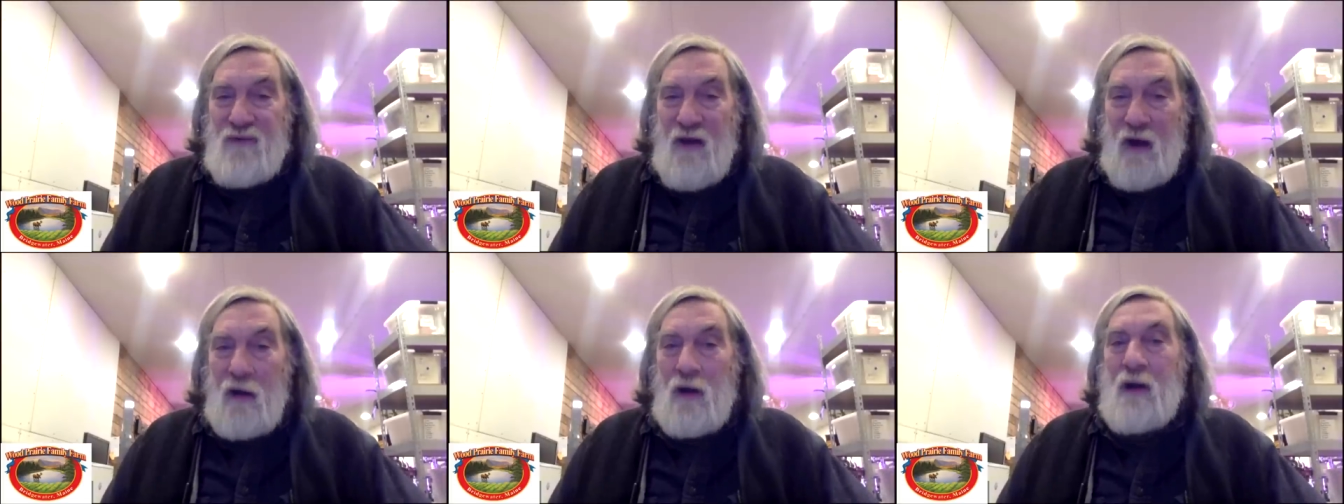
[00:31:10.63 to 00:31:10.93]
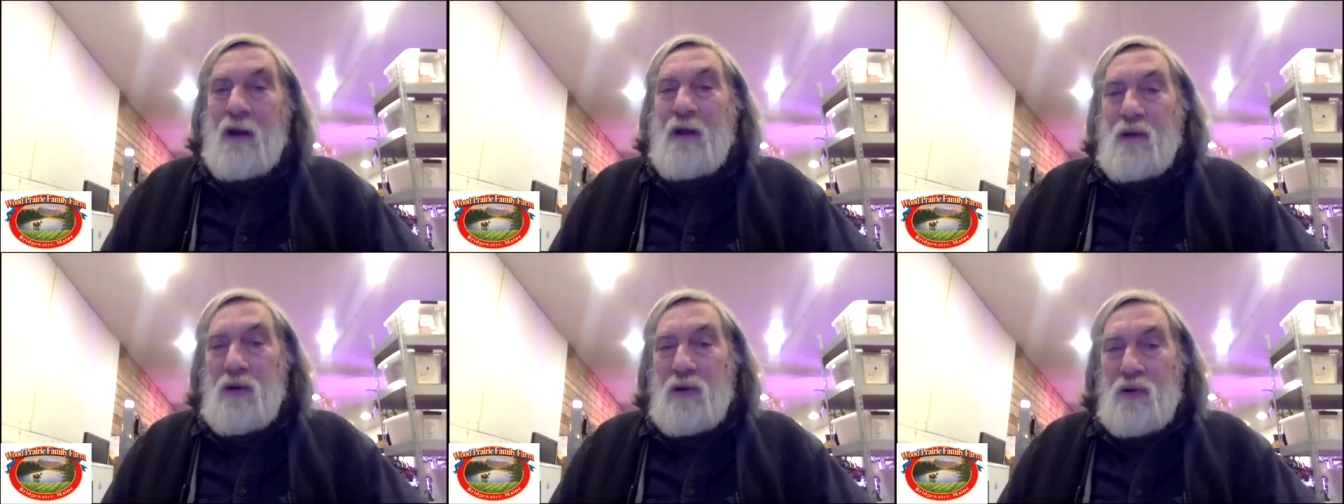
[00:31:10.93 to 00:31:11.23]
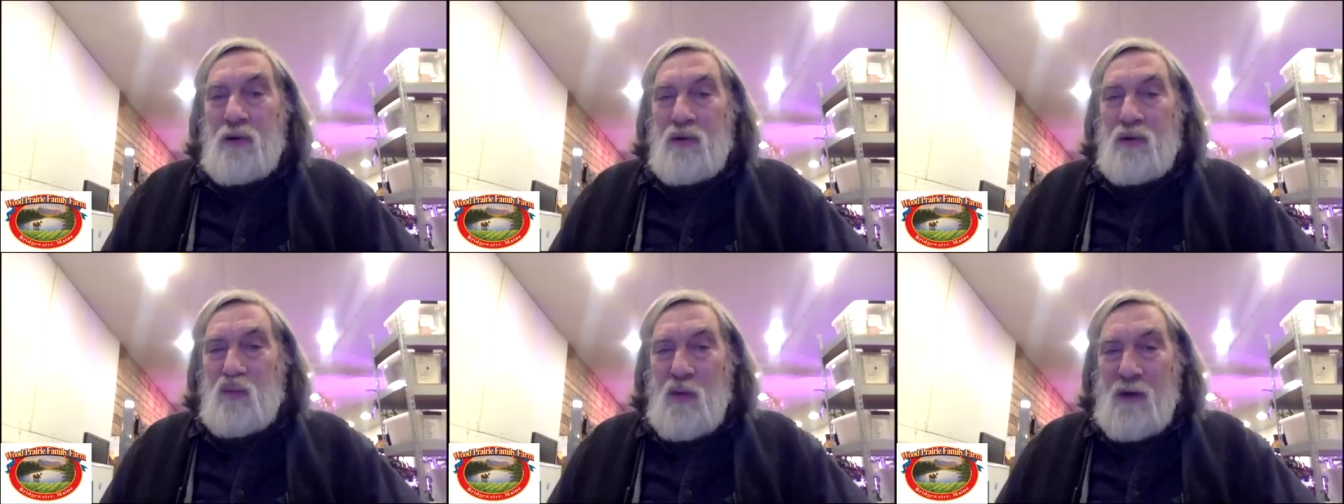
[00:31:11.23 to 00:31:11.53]
We have
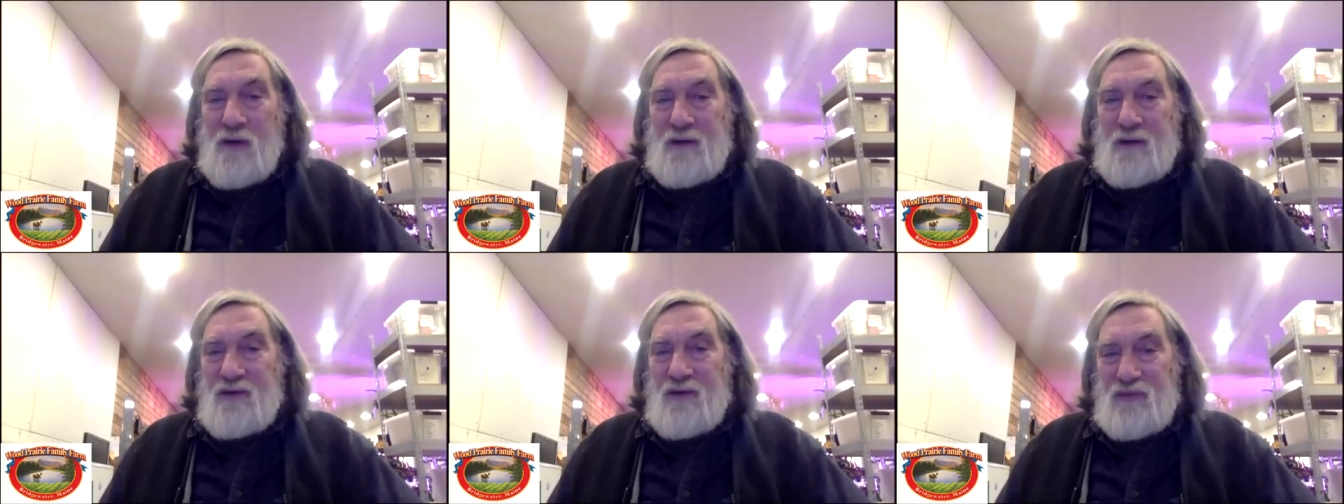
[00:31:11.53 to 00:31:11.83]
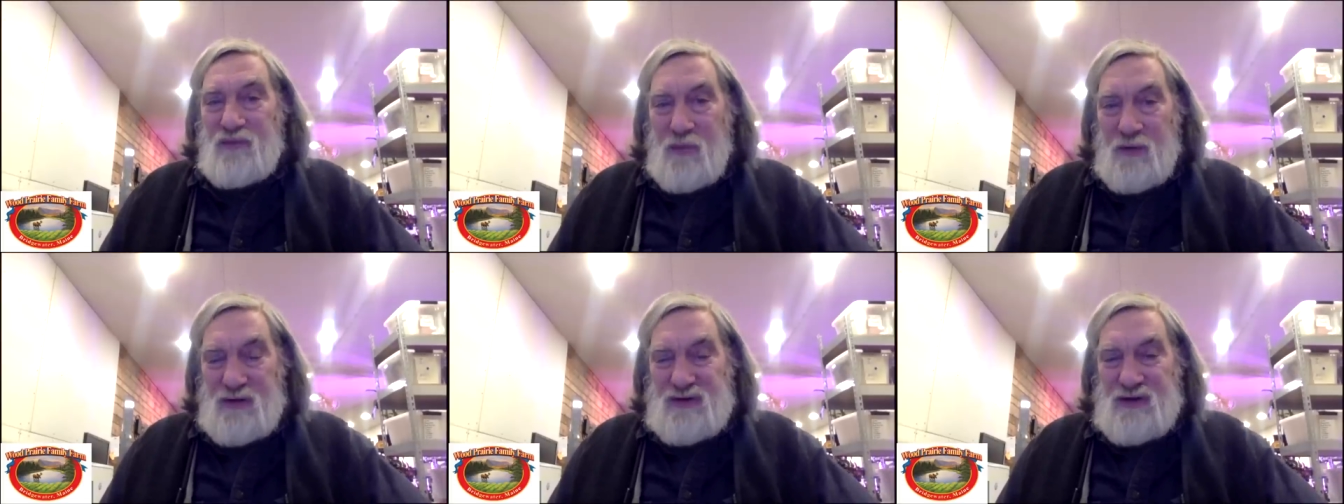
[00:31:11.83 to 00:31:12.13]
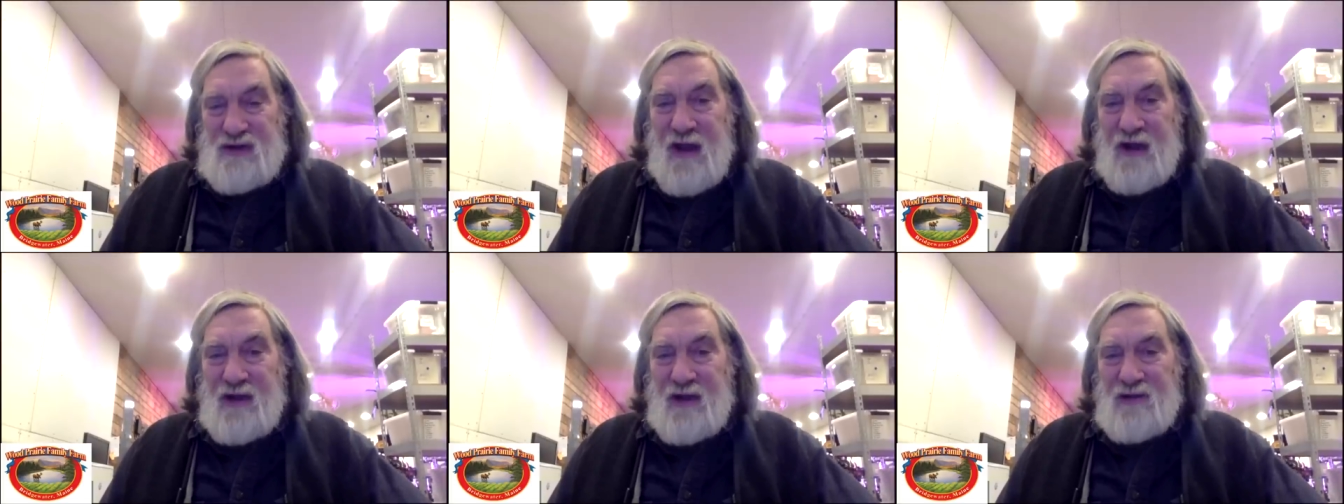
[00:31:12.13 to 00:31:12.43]
very cold
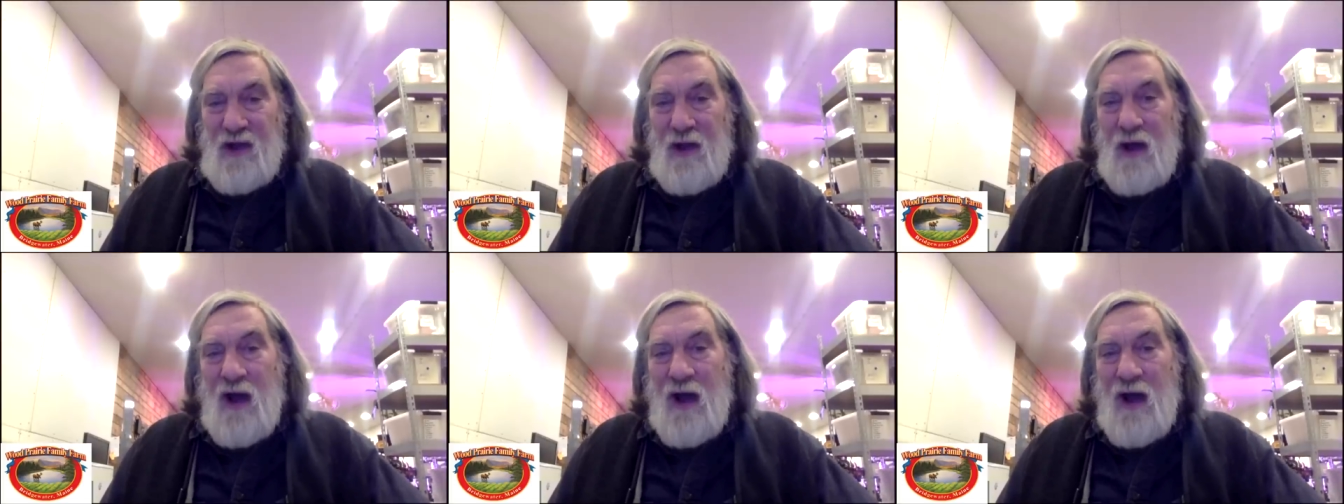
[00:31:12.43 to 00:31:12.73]
winters, which